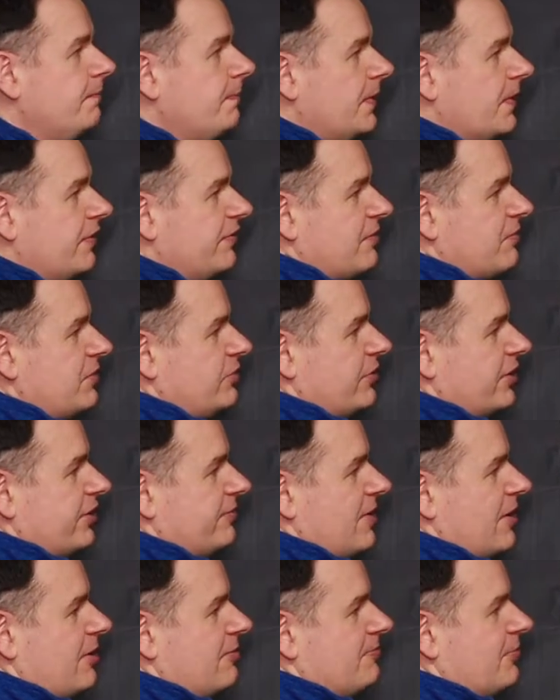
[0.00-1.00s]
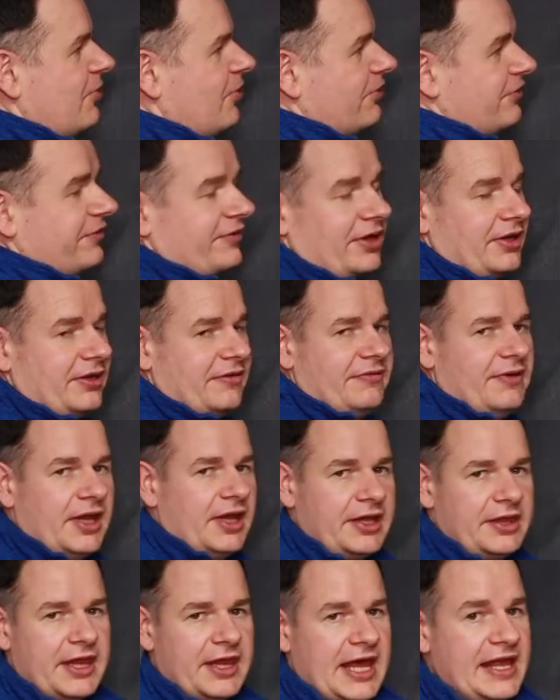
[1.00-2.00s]
semi-transparent box, kind of
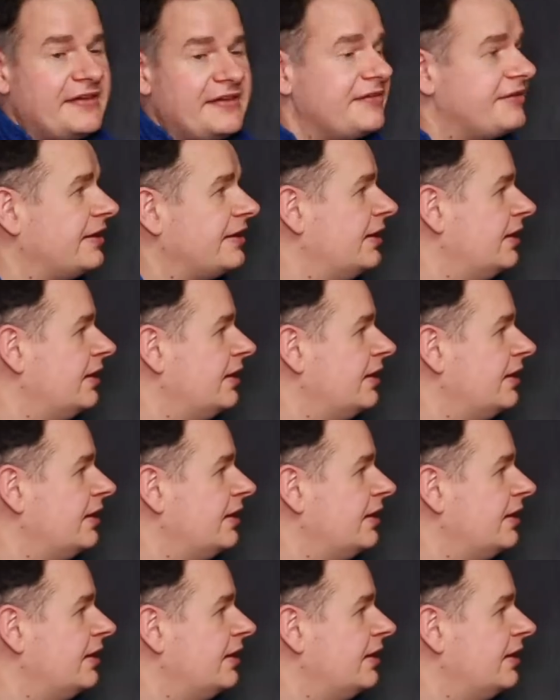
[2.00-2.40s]
like that.